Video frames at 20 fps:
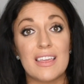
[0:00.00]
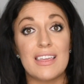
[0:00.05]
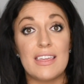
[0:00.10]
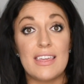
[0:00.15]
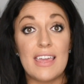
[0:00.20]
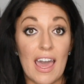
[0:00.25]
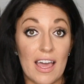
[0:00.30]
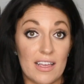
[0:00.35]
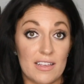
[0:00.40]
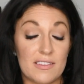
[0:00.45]

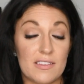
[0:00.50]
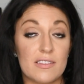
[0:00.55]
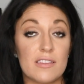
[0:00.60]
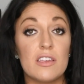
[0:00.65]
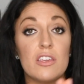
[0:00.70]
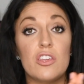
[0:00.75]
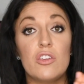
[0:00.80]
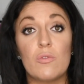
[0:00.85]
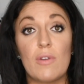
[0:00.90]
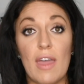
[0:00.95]
yes,
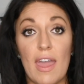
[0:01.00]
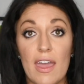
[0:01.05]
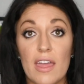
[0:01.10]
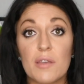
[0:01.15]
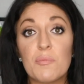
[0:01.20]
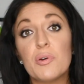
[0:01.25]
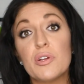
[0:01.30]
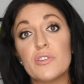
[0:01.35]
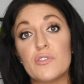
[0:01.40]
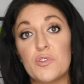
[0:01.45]
you
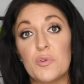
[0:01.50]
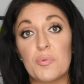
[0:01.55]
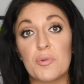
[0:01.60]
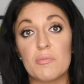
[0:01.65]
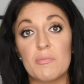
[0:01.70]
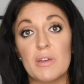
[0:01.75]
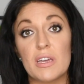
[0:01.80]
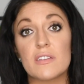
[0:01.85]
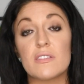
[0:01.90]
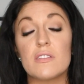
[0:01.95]
can put Super
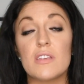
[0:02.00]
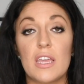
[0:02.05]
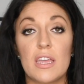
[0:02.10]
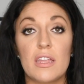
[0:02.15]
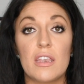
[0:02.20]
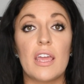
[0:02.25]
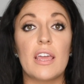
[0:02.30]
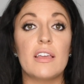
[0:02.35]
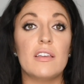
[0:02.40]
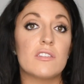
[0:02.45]
Mix
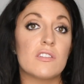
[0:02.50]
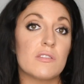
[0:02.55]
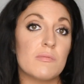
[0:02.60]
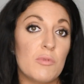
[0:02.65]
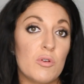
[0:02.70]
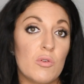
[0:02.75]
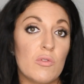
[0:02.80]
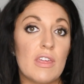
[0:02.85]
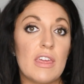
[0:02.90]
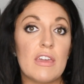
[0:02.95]
in a
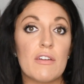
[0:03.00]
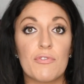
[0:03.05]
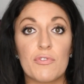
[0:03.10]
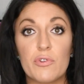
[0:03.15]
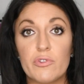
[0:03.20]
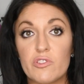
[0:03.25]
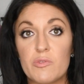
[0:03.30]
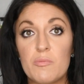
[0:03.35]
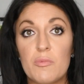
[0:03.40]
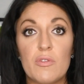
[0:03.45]
smoothie, a
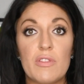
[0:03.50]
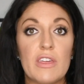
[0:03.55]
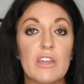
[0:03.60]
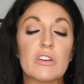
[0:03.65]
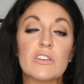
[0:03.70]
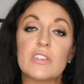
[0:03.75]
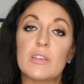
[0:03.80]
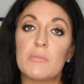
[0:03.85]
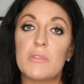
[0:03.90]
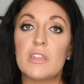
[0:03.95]
fruit smoothie,
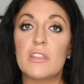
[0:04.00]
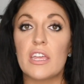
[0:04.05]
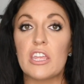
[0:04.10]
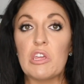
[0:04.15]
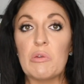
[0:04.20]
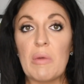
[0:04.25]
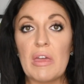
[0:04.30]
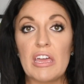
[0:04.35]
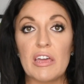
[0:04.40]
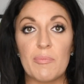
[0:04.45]
or something that
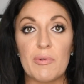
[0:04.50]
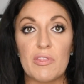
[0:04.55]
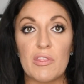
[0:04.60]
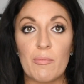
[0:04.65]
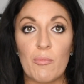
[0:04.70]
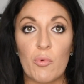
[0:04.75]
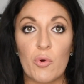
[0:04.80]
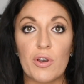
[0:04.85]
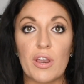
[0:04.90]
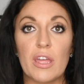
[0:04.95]
you make up in the
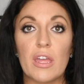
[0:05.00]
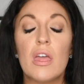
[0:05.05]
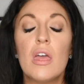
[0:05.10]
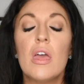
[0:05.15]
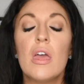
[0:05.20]
morning,